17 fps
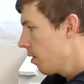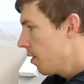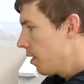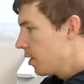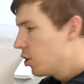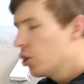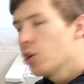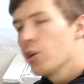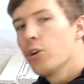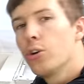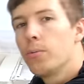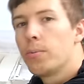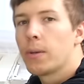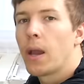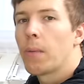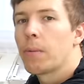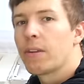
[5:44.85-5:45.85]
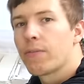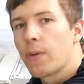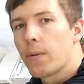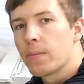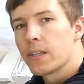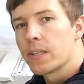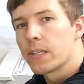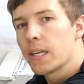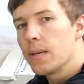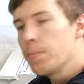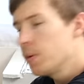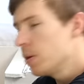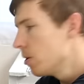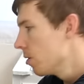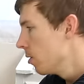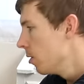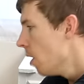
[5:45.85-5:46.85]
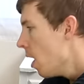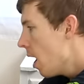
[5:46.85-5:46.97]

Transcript: the tube coming from the CPU